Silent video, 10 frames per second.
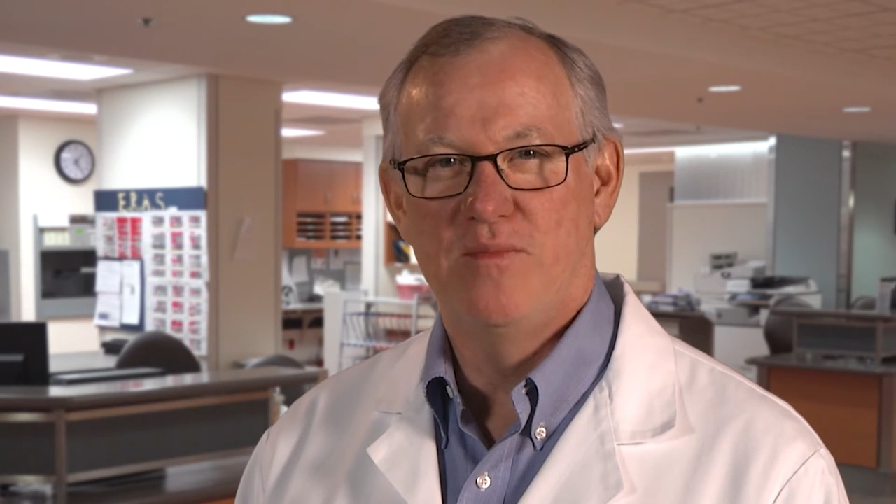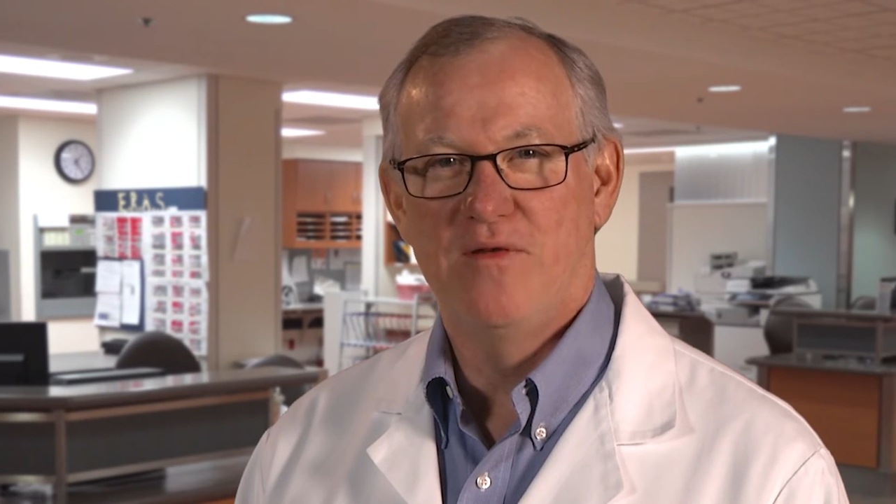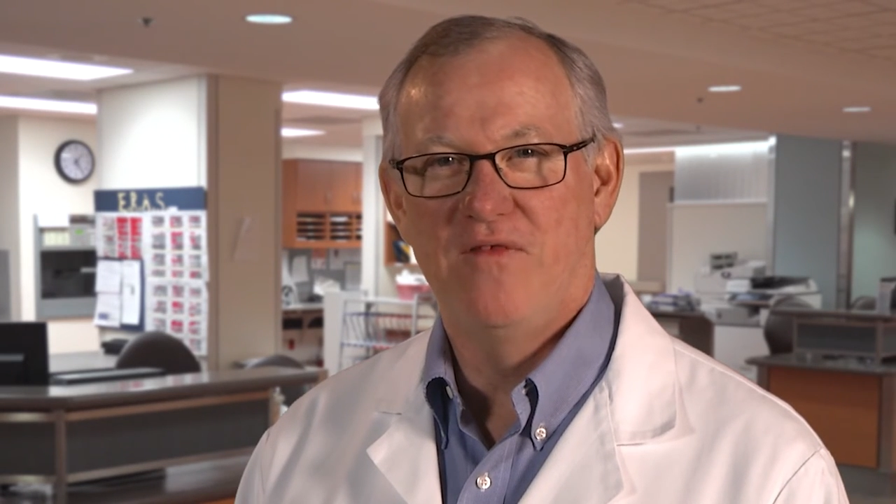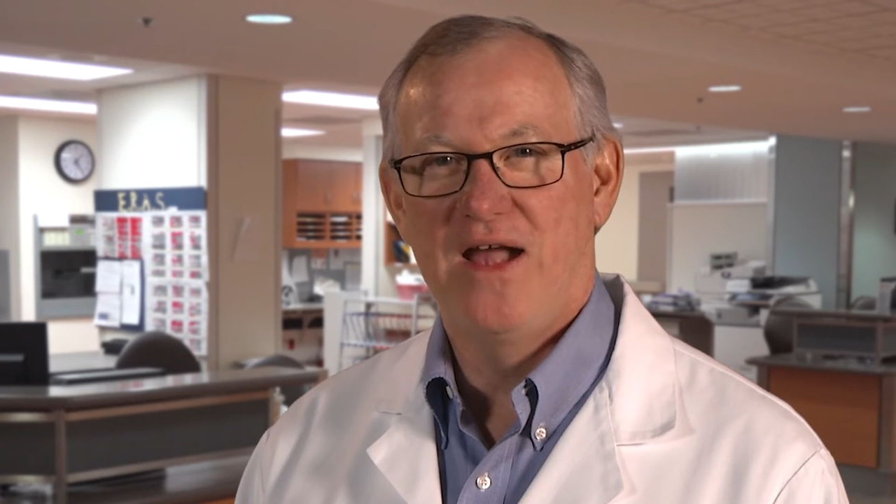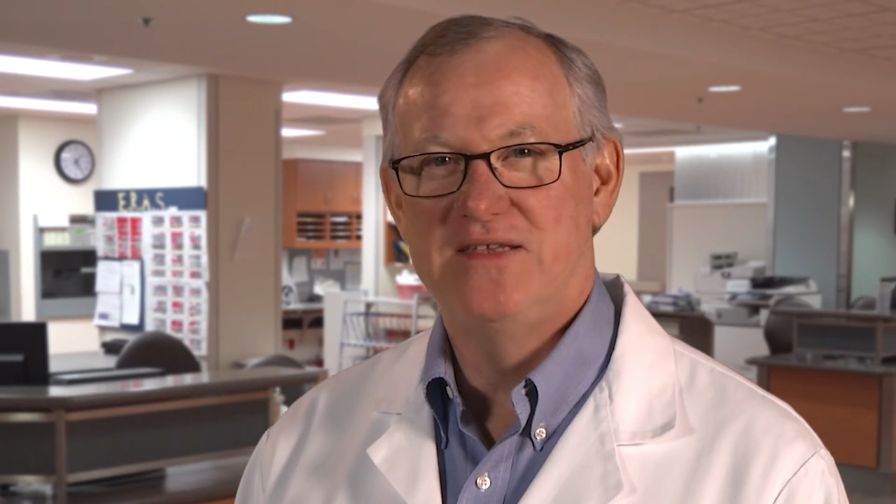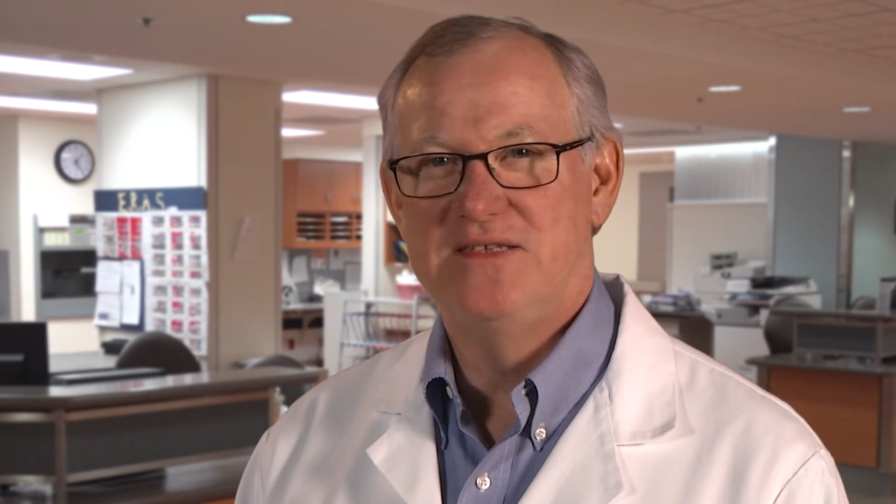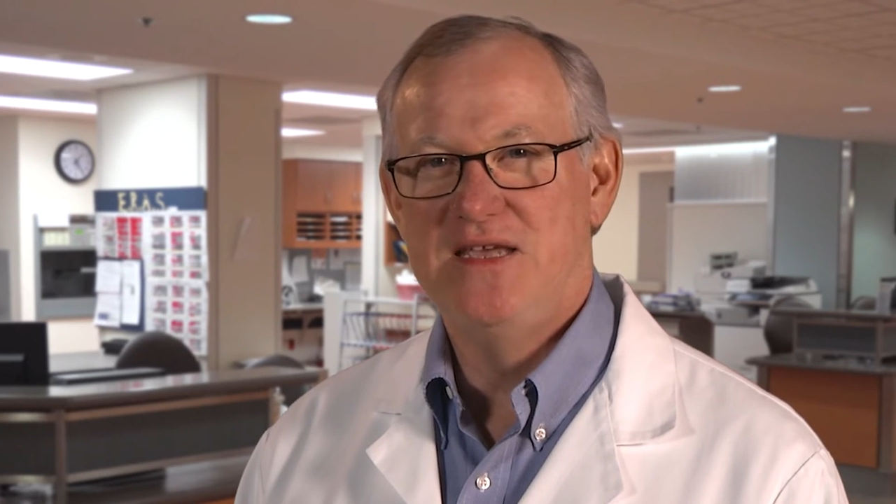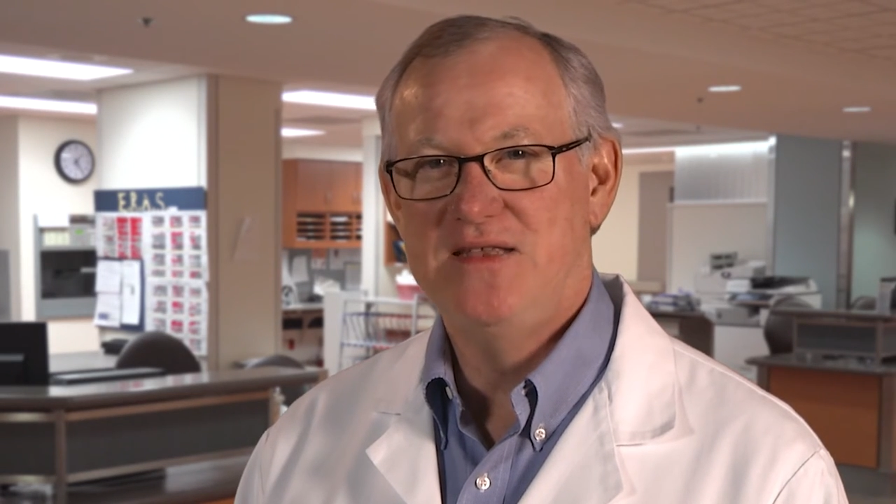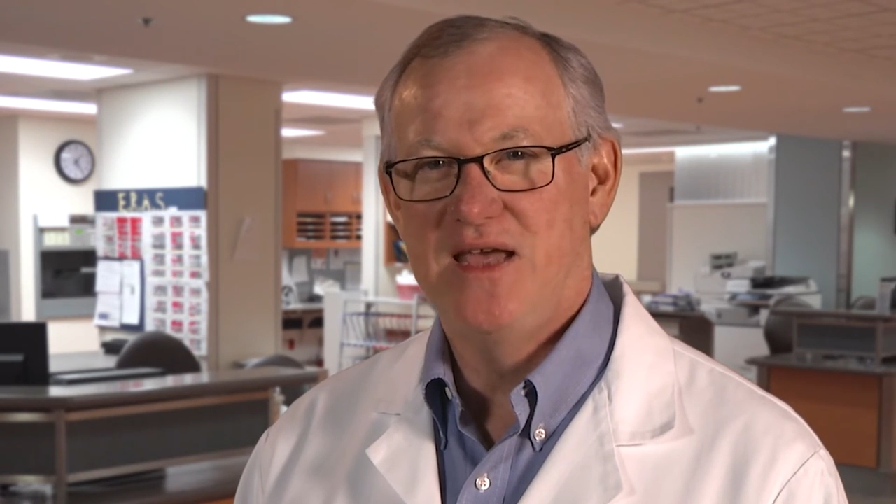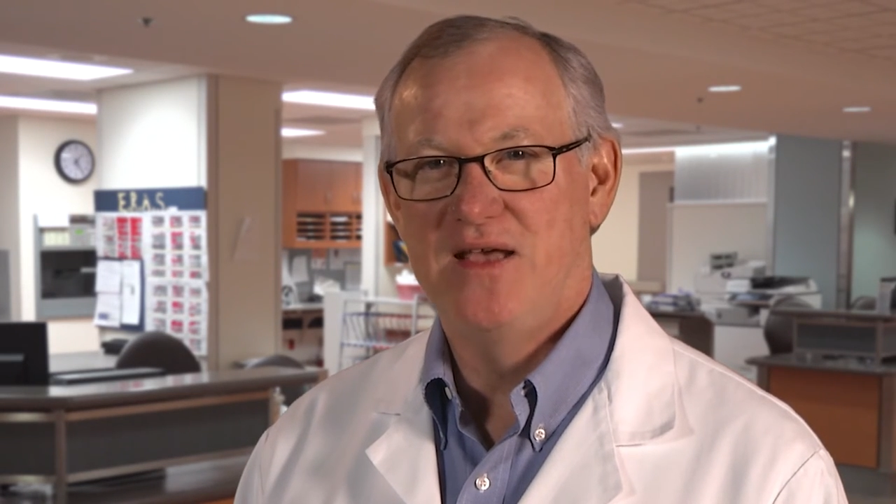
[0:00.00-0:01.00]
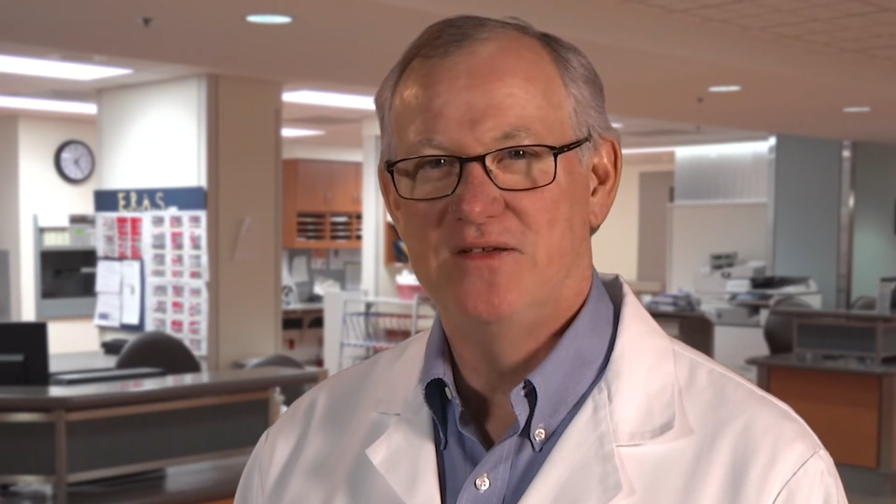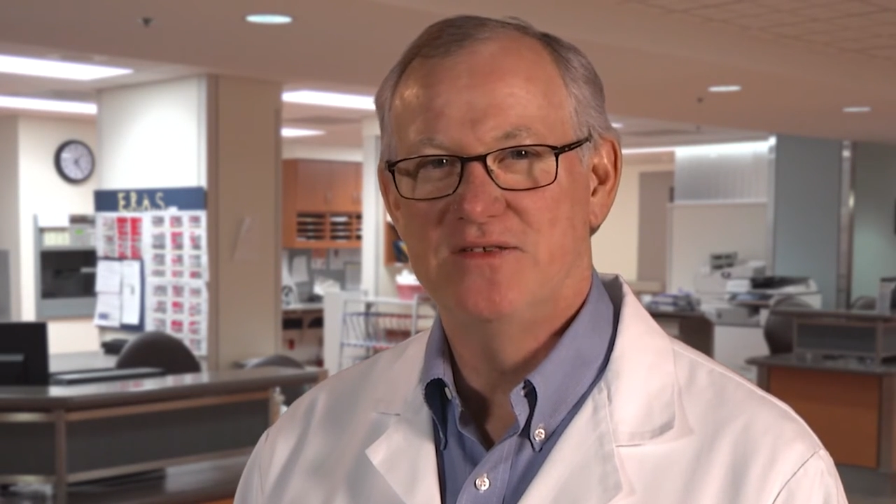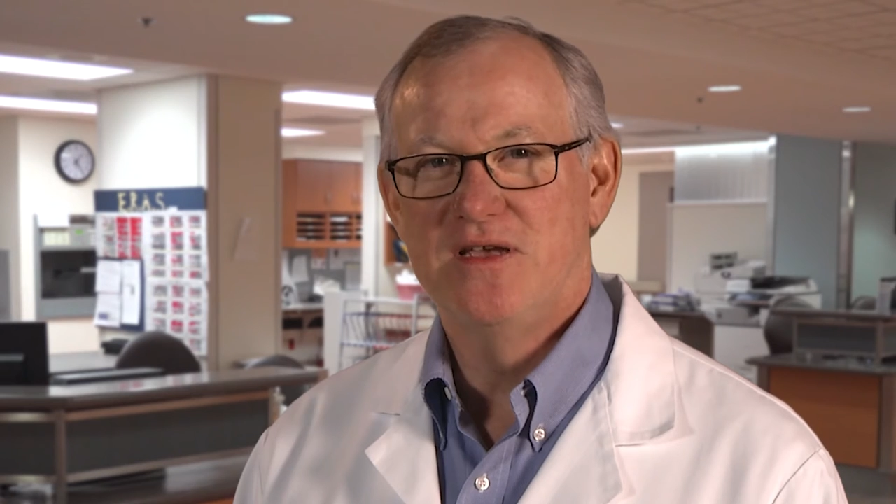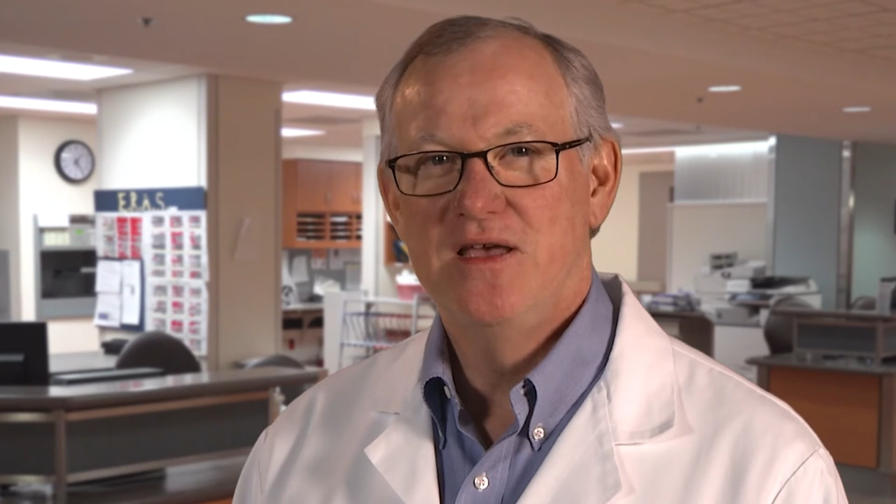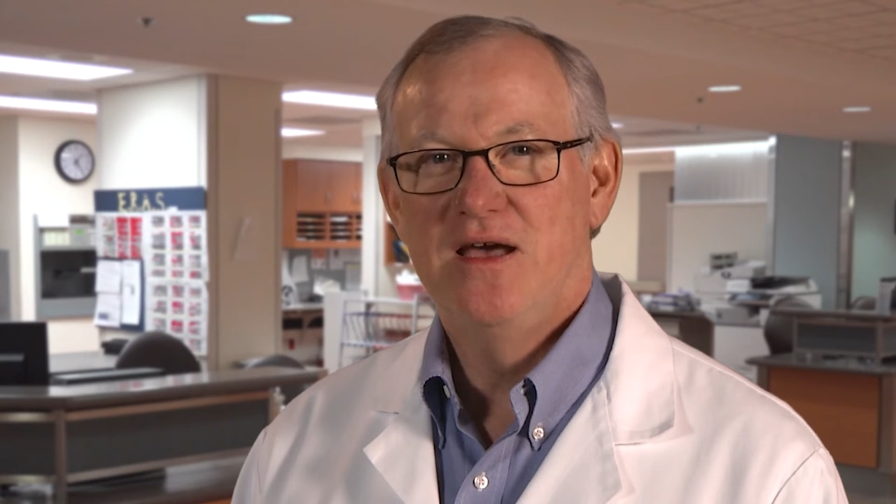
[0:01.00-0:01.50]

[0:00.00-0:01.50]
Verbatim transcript: provides details